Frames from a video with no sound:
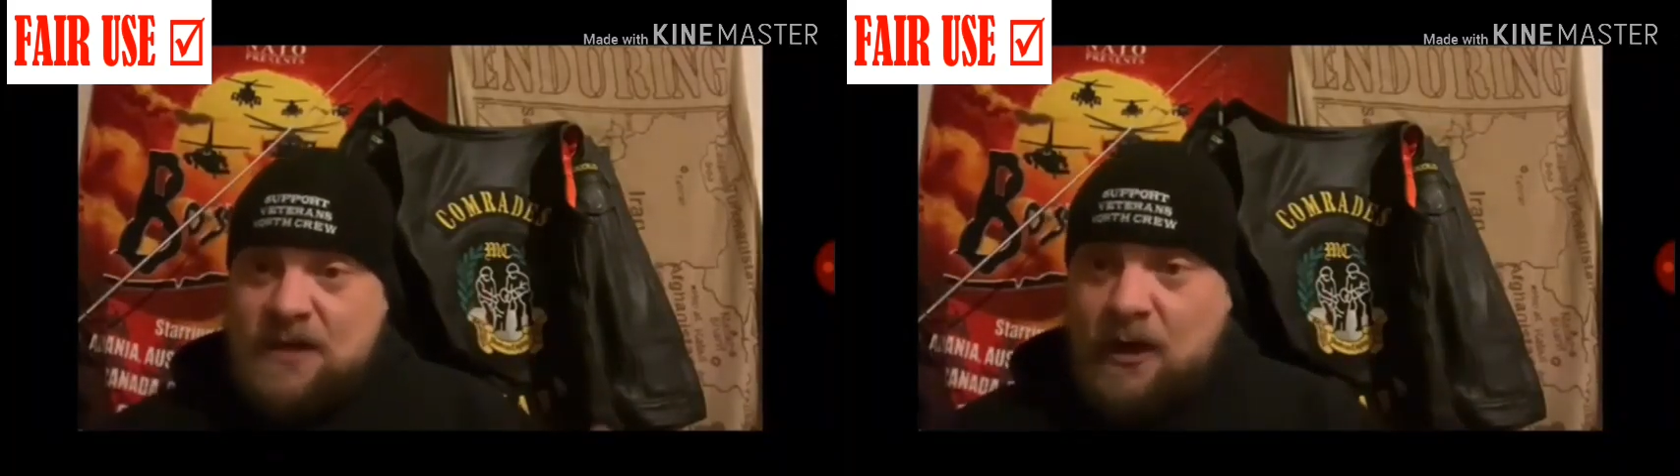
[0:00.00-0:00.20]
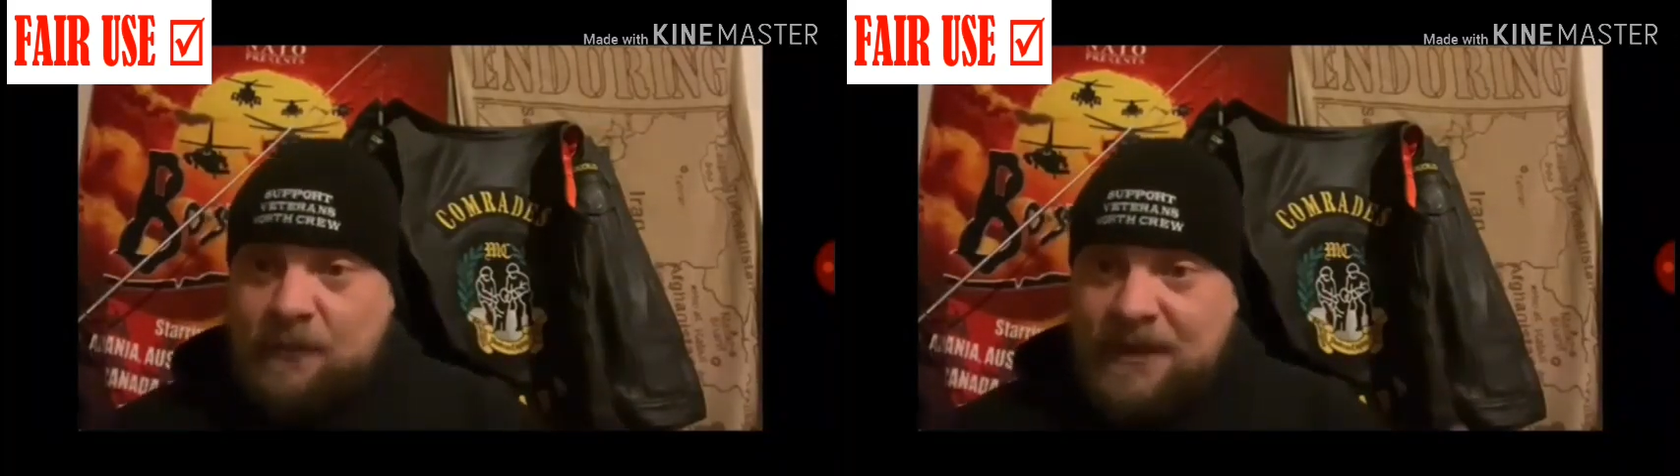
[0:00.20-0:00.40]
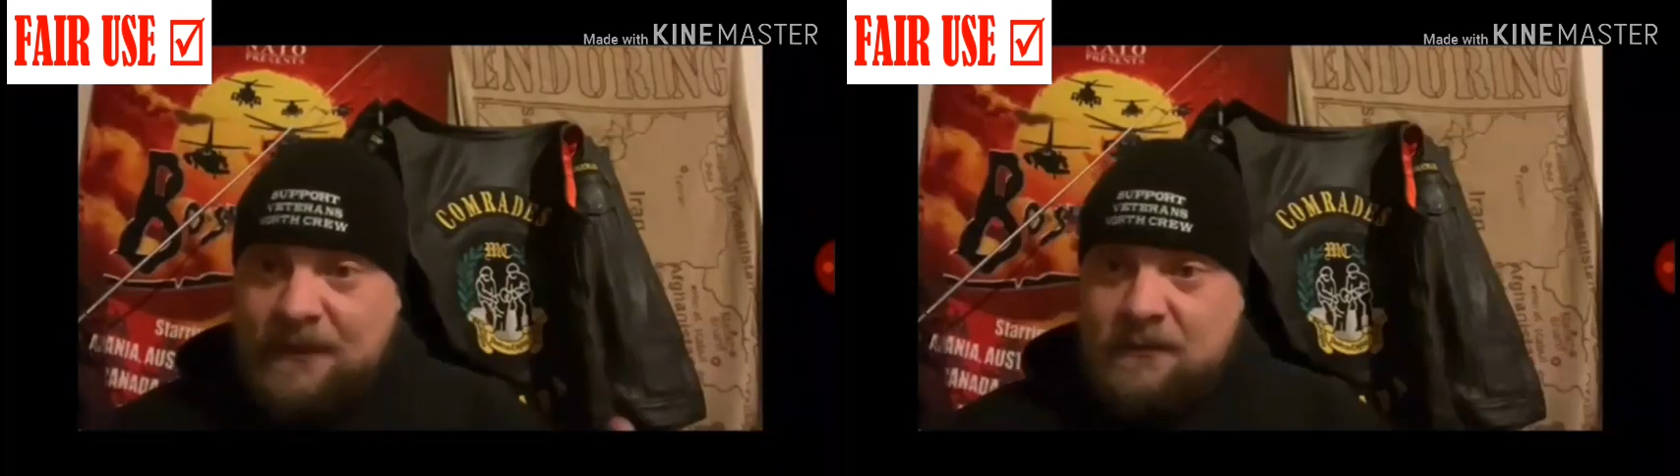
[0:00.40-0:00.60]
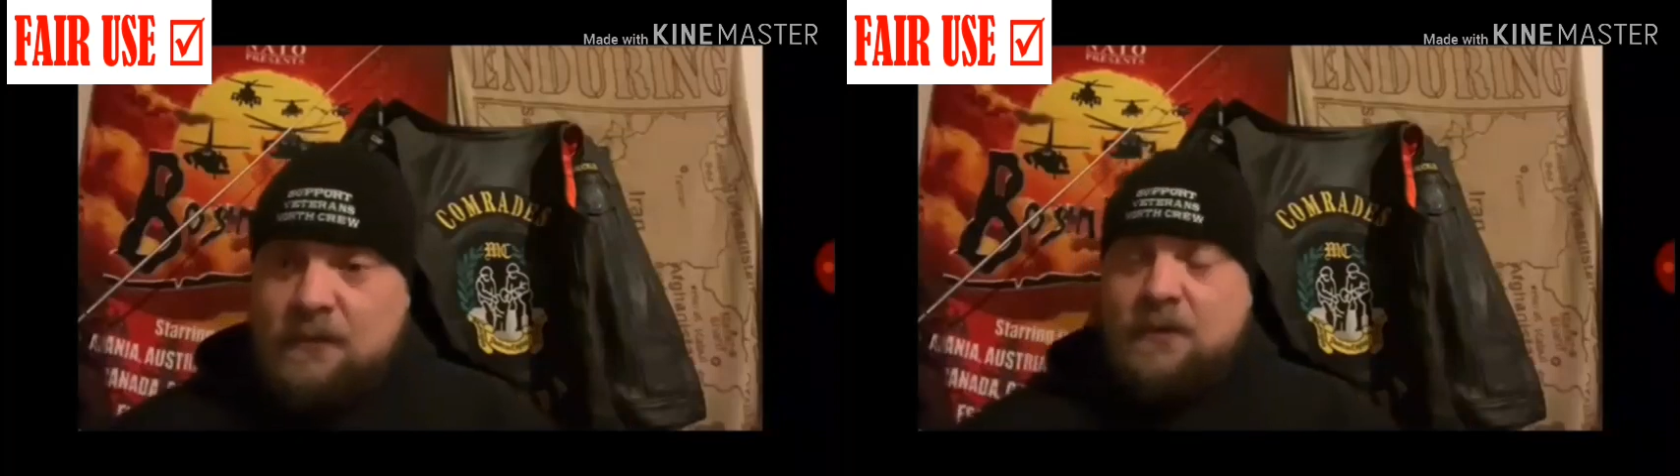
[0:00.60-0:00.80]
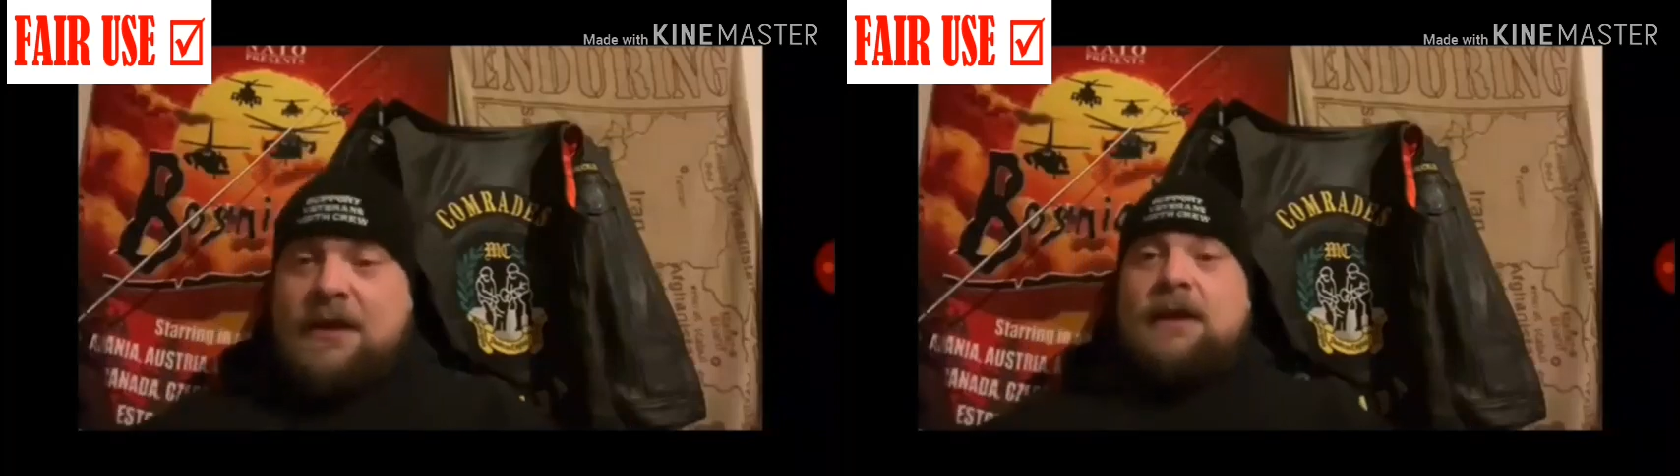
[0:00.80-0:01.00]
how I
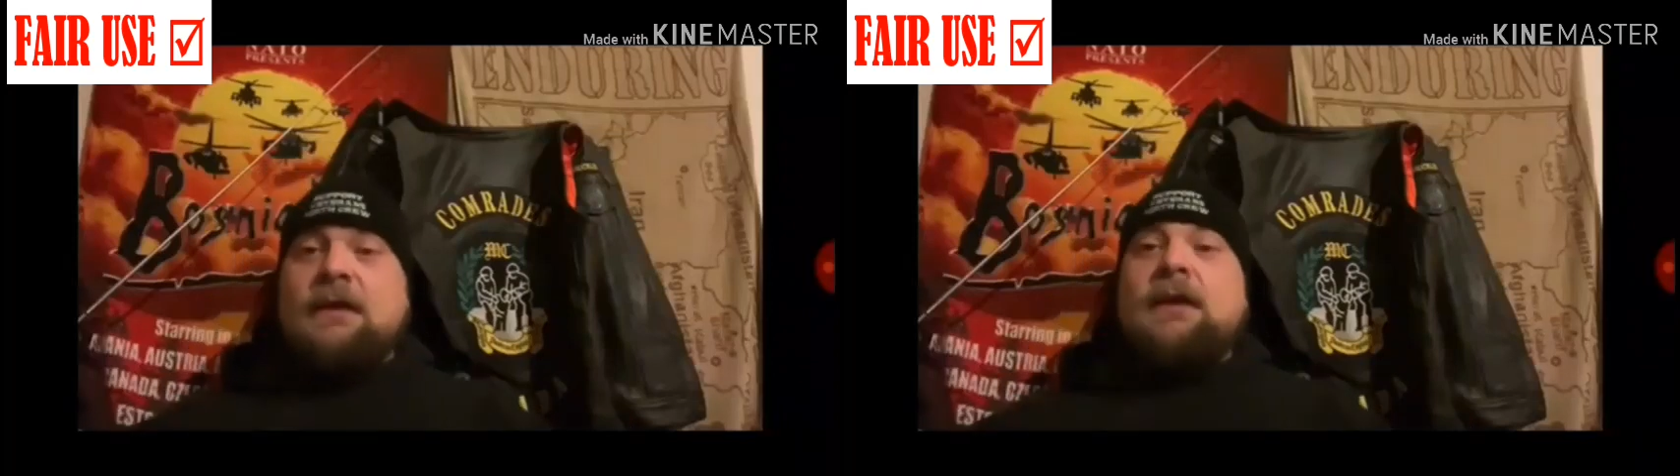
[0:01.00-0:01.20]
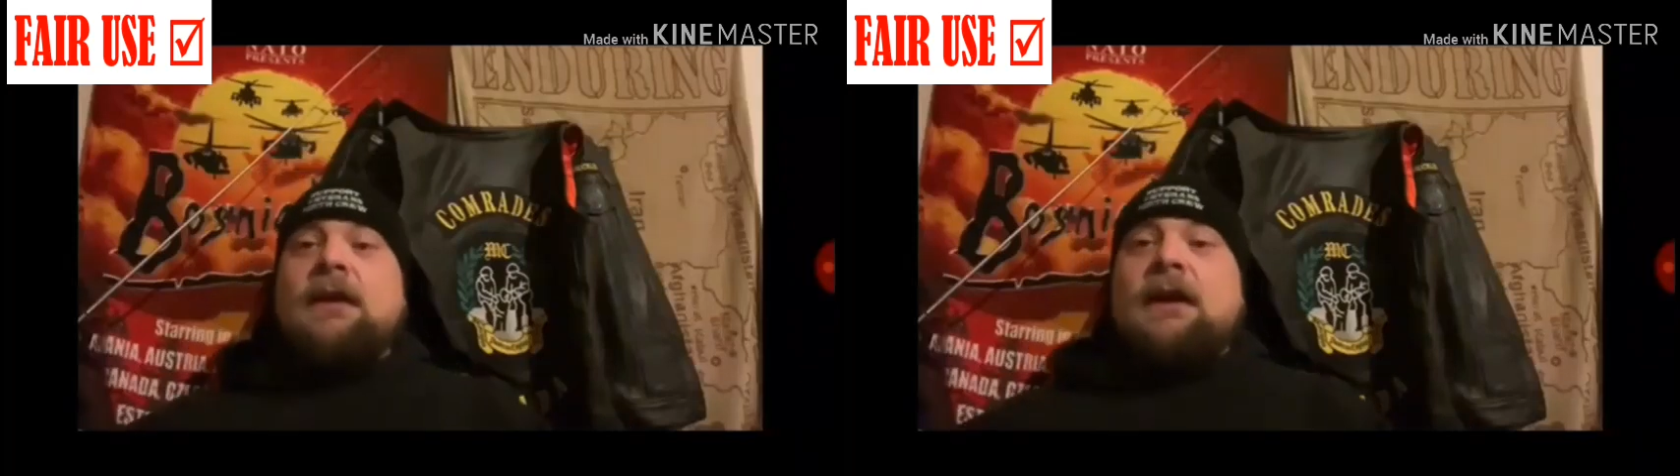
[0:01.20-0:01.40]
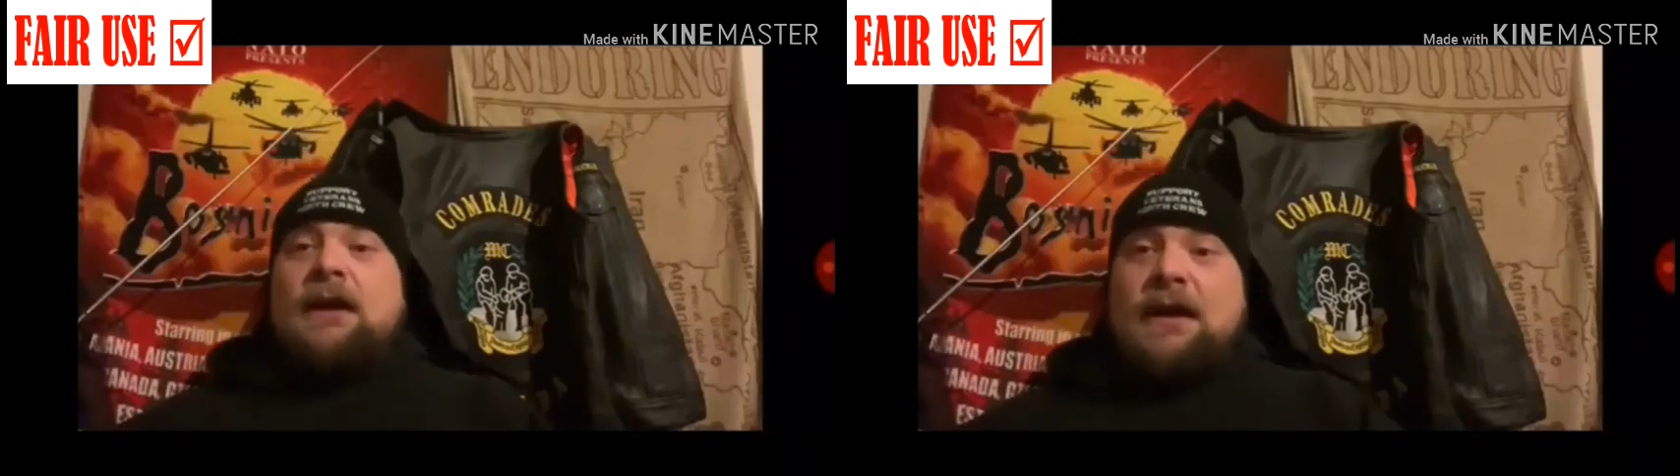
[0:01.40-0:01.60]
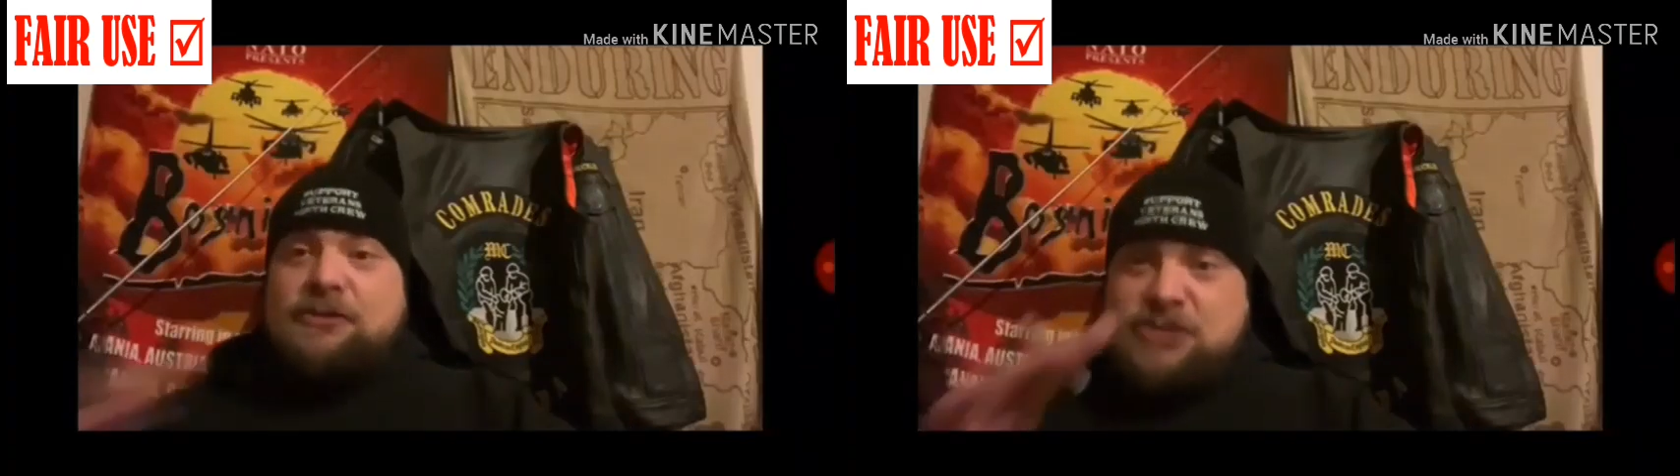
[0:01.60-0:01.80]
came to that conclusion.